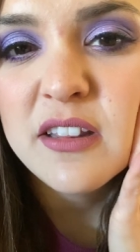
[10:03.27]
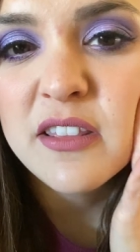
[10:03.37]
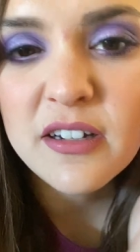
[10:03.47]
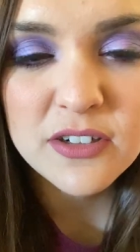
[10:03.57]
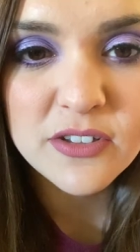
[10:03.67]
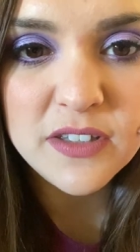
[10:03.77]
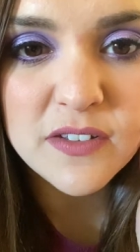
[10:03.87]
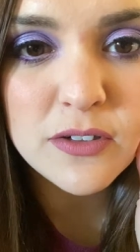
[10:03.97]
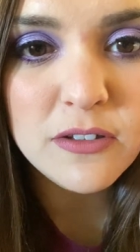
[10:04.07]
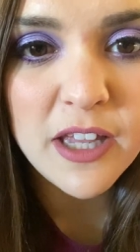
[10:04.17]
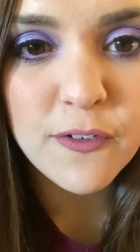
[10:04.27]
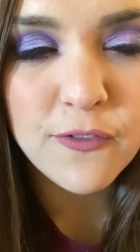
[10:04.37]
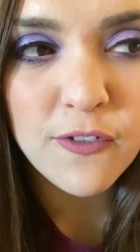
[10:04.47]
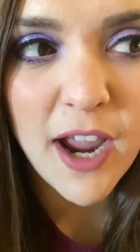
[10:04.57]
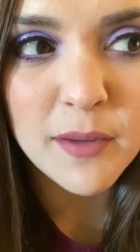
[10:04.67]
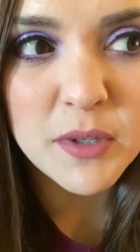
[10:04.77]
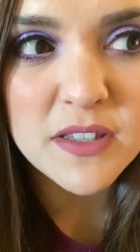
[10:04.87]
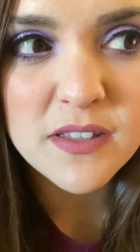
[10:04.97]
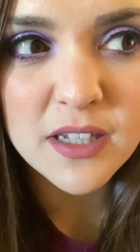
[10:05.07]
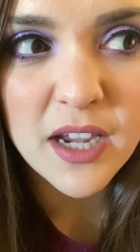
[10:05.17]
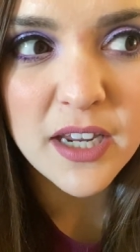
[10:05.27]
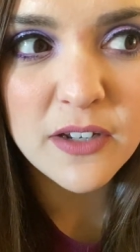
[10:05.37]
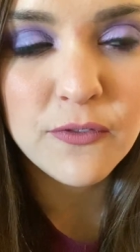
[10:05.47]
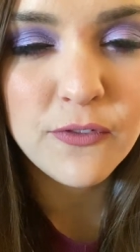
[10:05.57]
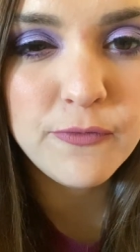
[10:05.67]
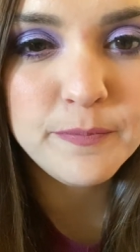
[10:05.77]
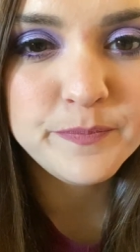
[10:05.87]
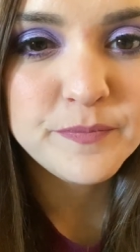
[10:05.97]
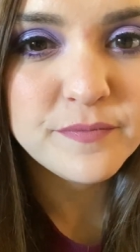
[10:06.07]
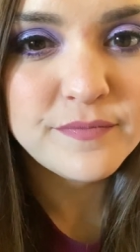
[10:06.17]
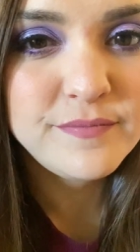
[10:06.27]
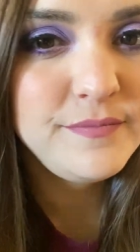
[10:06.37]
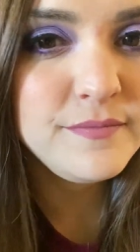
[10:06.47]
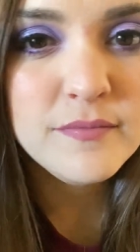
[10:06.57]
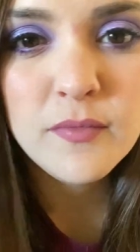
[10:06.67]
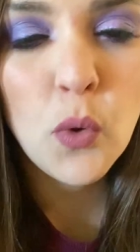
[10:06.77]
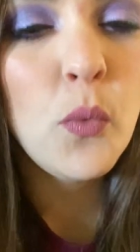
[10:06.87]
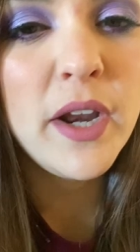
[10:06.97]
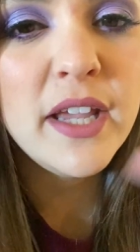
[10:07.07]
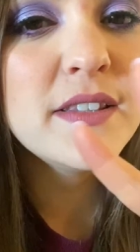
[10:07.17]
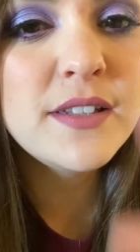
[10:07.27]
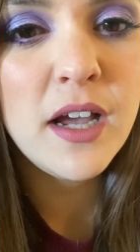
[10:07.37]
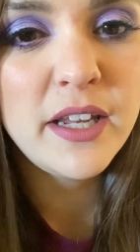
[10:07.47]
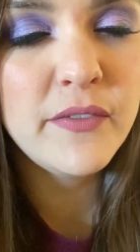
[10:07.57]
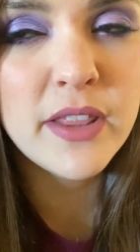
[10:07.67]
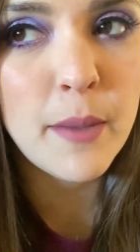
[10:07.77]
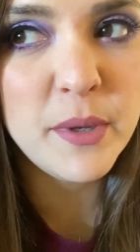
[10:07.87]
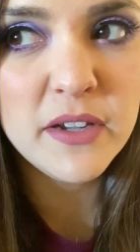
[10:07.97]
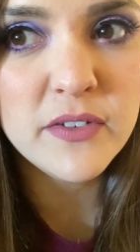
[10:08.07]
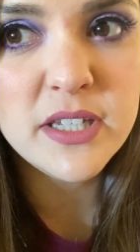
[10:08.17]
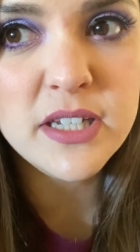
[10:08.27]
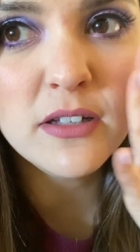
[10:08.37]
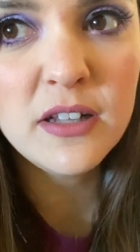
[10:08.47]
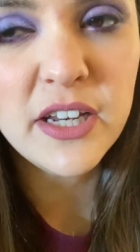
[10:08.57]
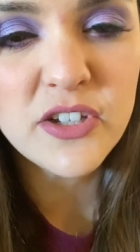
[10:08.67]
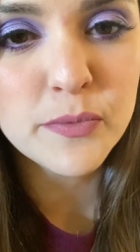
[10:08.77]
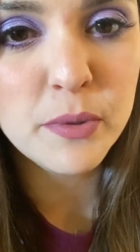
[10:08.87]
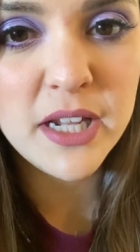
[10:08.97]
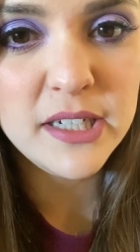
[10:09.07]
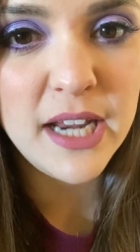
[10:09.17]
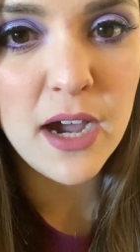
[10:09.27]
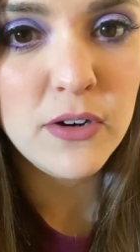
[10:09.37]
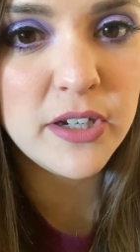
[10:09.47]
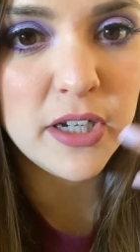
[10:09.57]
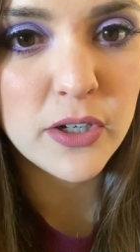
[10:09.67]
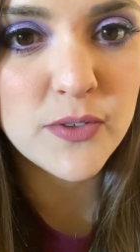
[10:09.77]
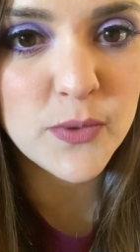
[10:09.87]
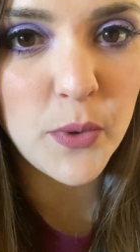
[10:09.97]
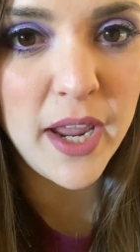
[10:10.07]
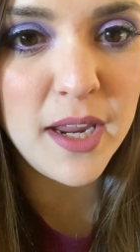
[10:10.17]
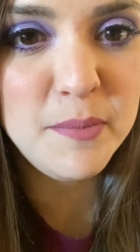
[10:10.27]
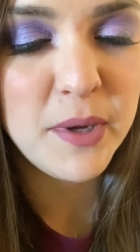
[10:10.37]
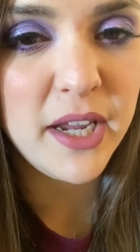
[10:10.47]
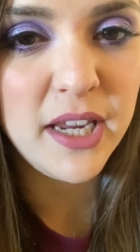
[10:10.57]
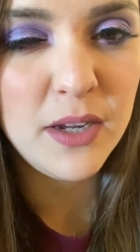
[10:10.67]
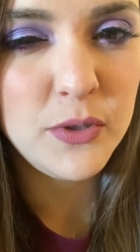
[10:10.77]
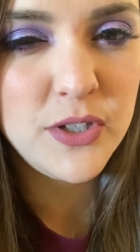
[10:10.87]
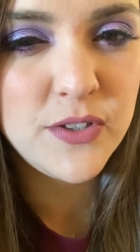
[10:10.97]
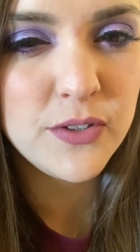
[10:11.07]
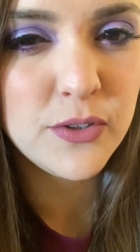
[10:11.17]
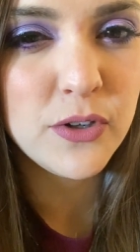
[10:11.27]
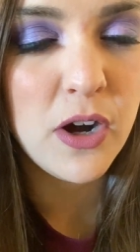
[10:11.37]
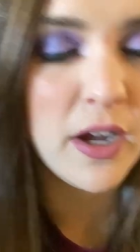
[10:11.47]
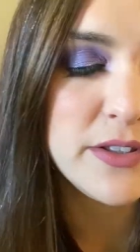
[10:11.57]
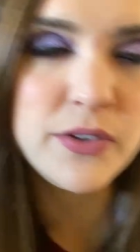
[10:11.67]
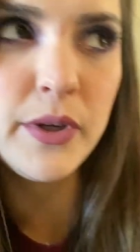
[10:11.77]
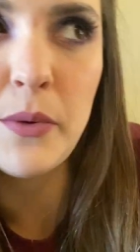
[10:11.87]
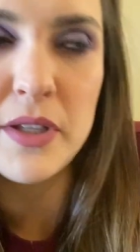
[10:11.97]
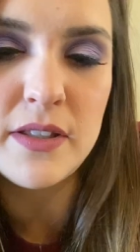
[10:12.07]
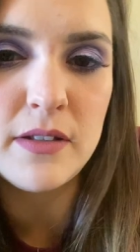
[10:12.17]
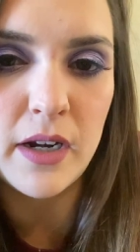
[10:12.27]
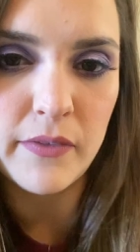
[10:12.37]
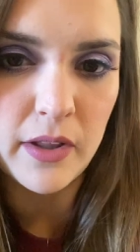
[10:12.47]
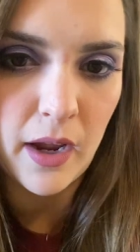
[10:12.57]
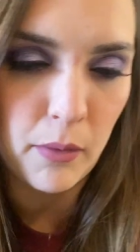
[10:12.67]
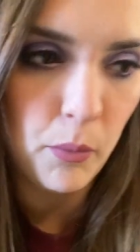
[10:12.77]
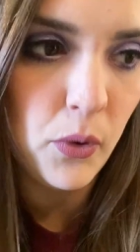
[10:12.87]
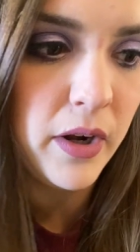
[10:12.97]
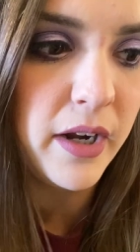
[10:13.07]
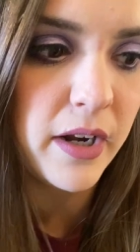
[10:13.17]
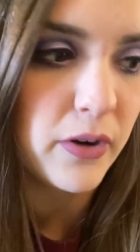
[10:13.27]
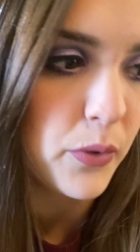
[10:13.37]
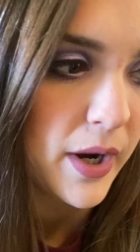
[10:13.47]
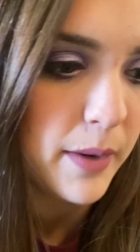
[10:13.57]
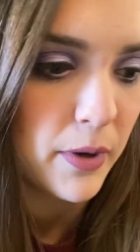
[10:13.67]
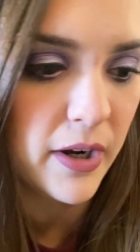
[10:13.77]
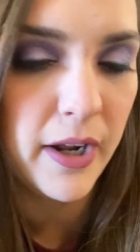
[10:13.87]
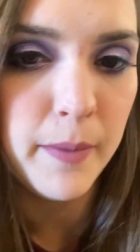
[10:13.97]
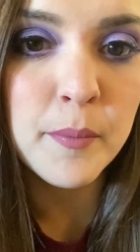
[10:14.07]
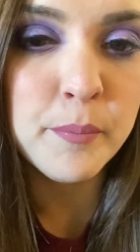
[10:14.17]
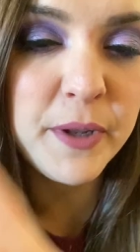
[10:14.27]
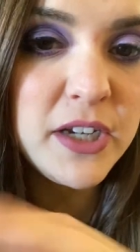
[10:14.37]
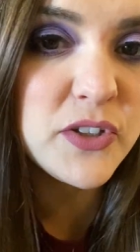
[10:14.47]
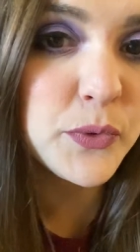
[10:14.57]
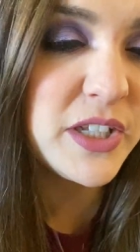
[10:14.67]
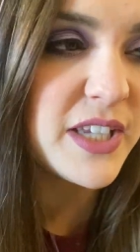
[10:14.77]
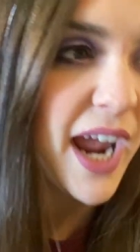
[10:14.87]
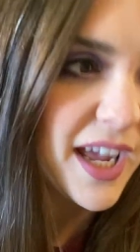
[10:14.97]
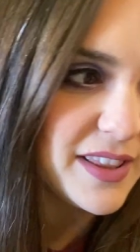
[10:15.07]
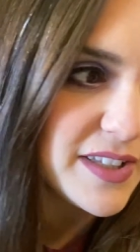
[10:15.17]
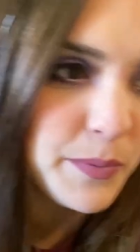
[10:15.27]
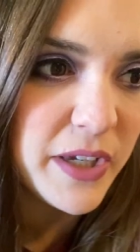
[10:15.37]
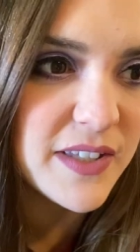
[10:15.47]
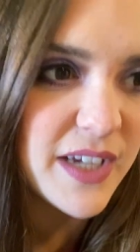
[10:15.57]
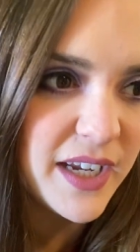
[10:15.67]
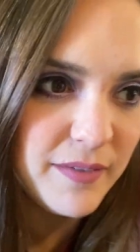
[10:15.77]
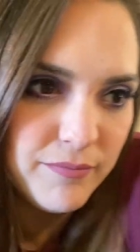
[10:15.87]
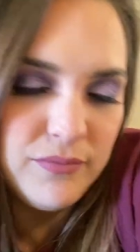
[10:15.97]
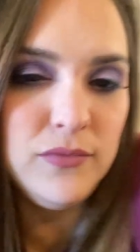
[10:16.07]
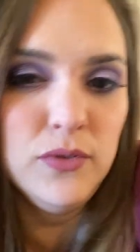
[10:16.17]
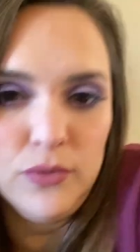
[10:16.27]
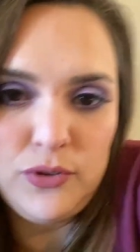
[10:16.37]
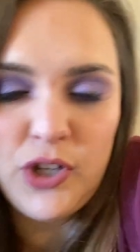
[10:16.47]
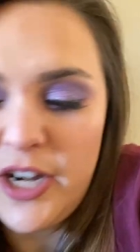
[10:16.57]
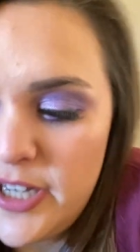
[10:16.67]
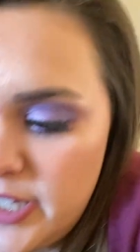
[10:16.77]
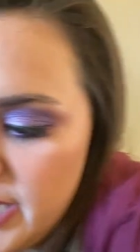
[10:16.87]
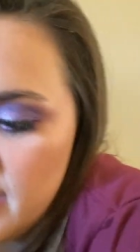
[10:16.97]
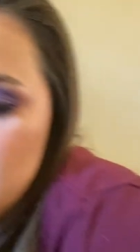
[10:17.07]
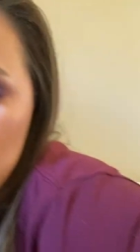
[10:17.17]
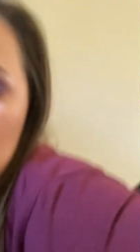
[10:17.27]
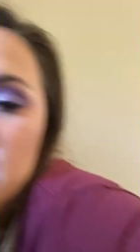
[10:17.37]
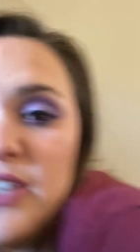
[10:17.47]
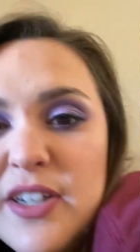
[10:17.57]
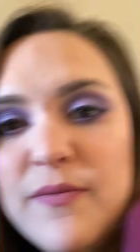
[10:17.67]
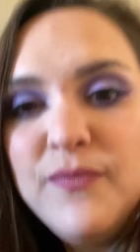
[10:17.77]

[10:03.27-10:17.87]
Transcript: there are these little like fragments that kind of what it's not even that big of a deal. I just blend it out and it goes away, but it was just a little odd. So anyways, it's not even that important. I don't know why I brought it up. But I just wanted to add this because I ooh, tried it again, so it's like a